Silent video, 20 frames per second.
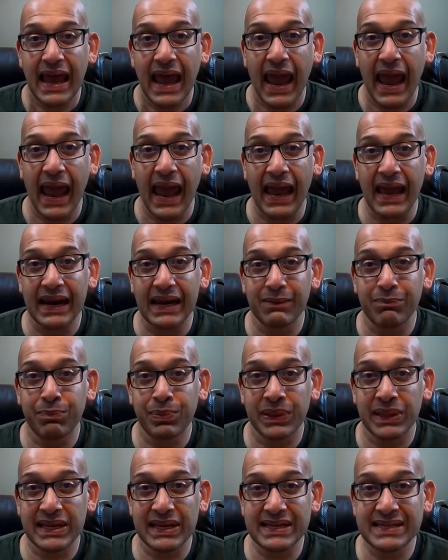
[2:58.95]
and
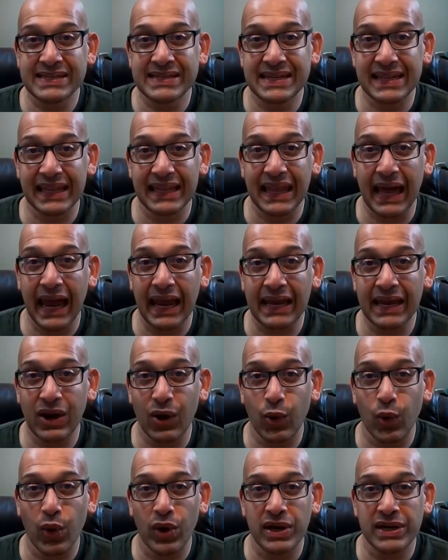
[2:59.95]
please like
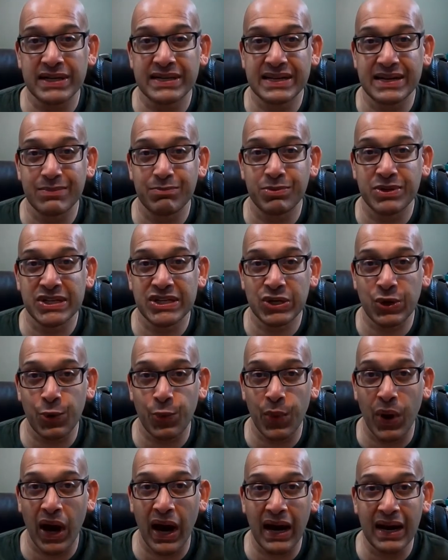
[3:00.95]
or
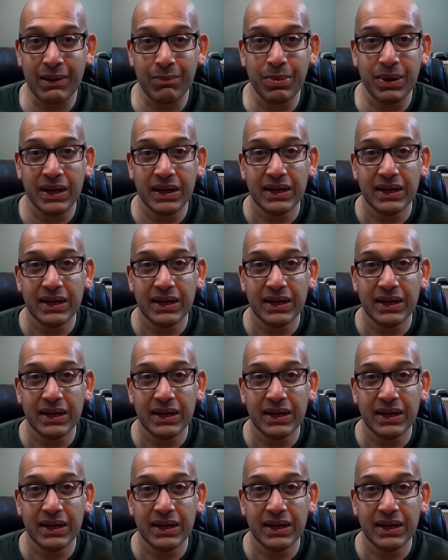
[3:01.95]
subscribe